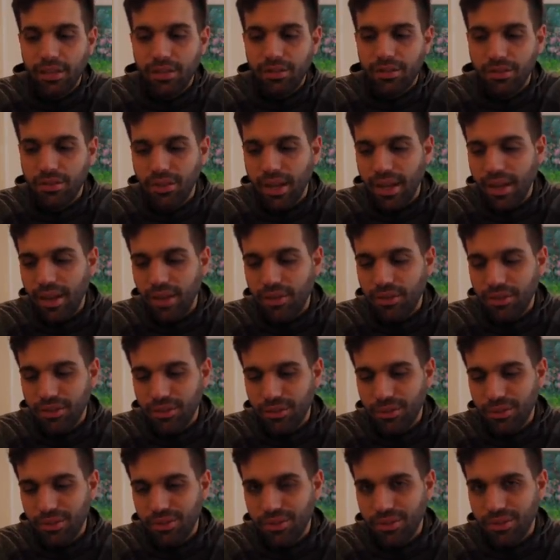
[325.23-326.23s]
Today, I
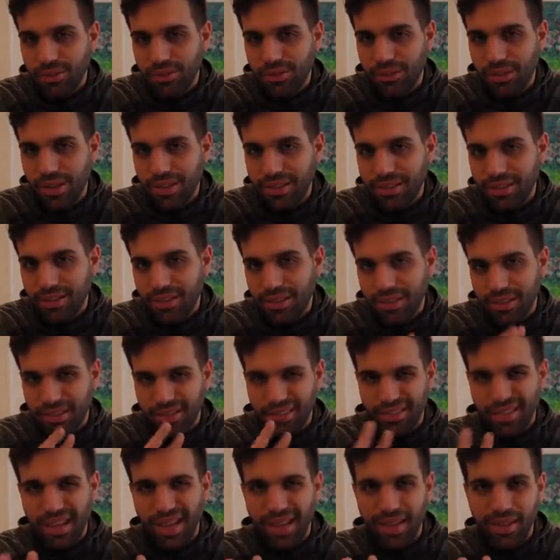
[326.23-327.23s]
also want to address like a
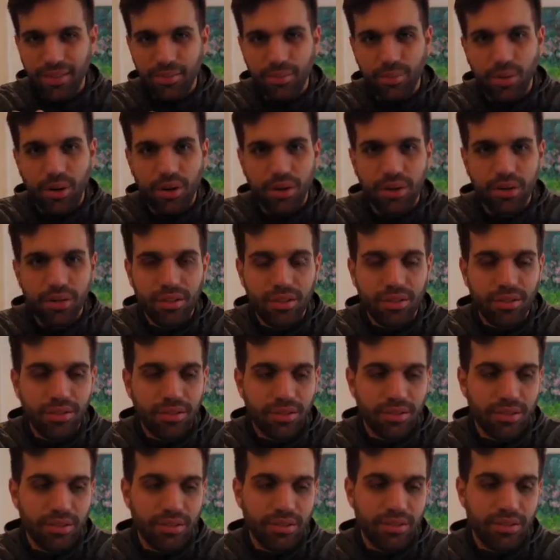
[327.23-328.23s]
second part,
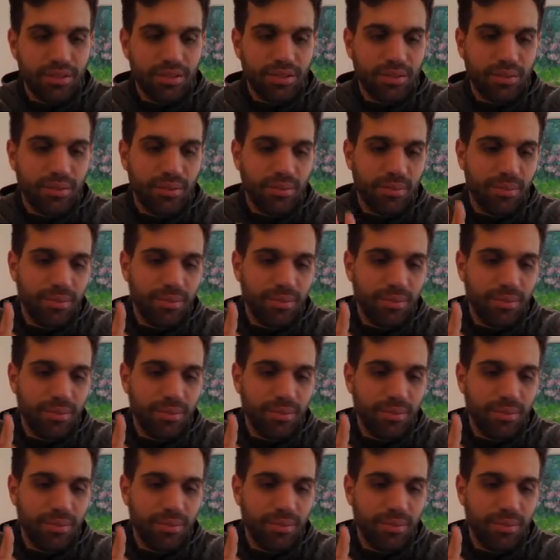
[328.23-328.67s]
because